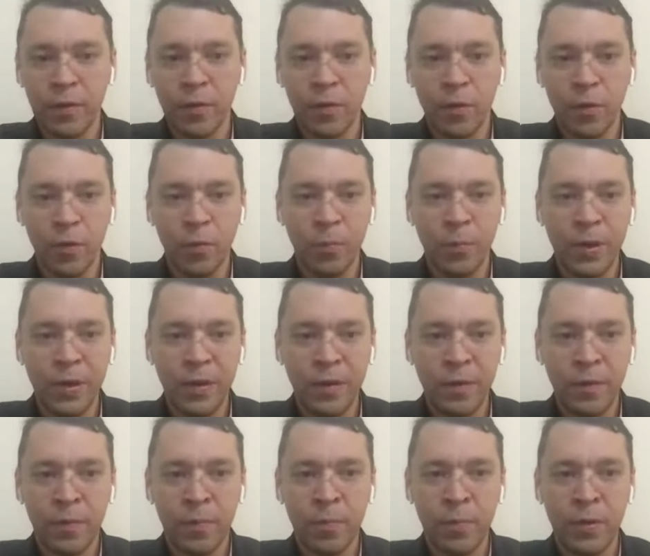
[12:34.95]
So
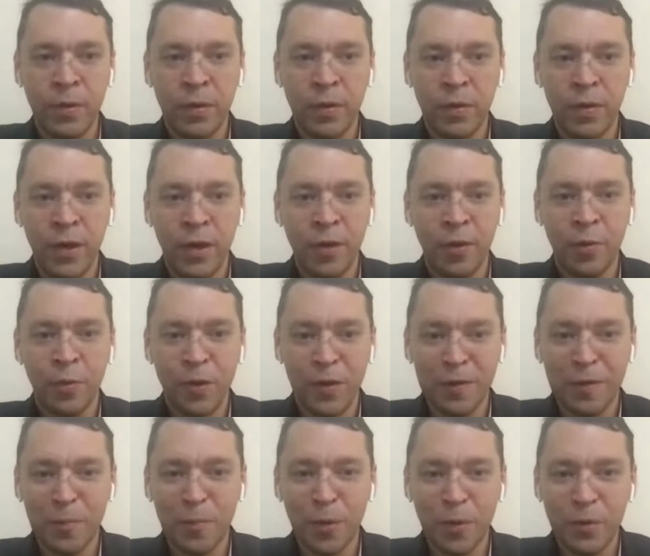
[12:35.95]
please be ready to
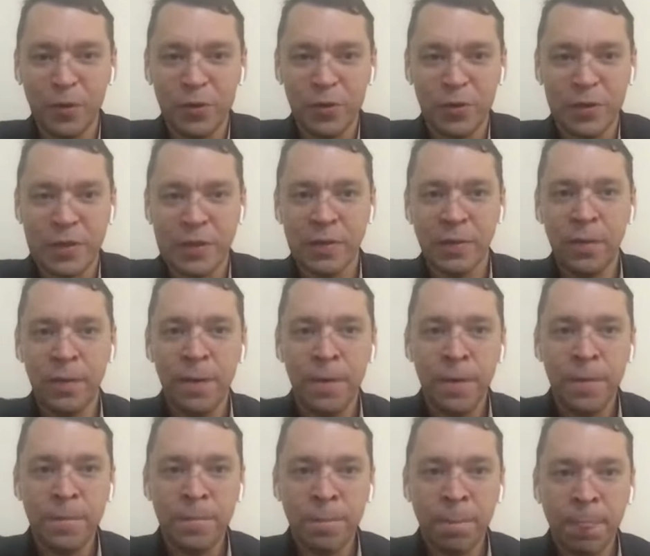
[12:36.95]
ask more questions.
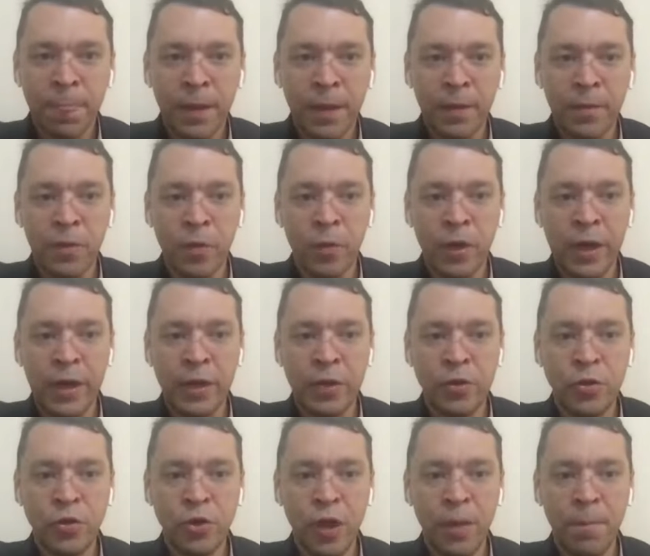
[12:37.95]
So
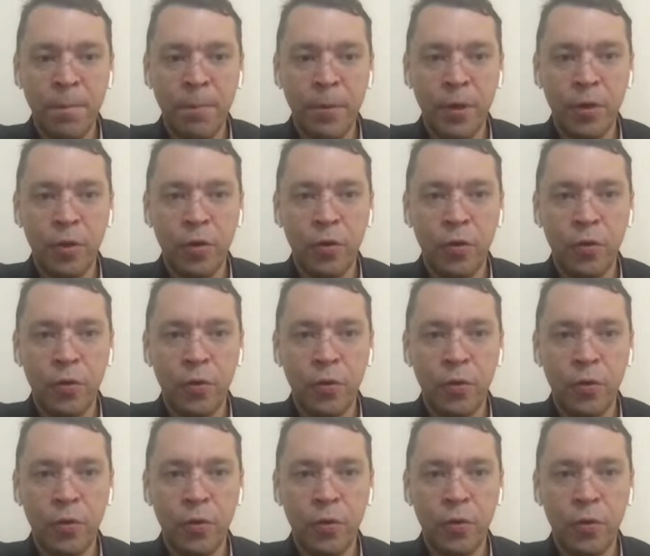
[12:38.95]
I jump into
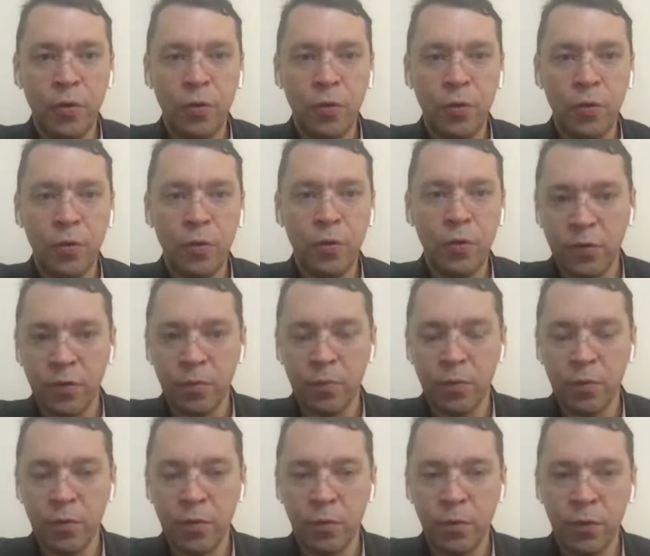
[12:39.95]

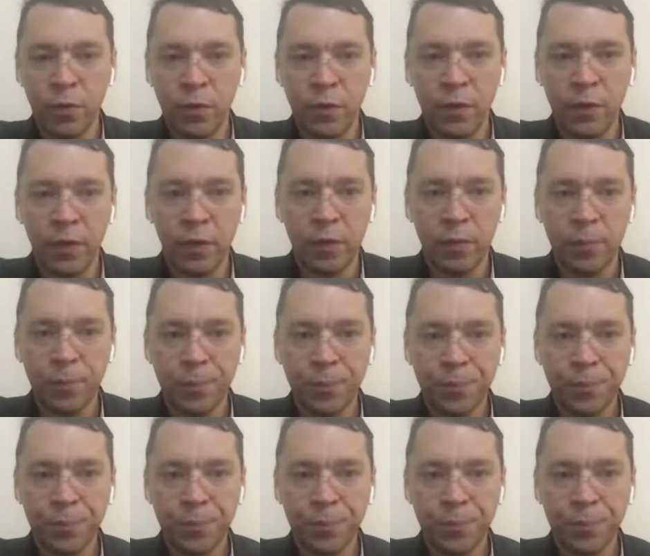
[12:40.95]
presentation, Bruno. What do you think?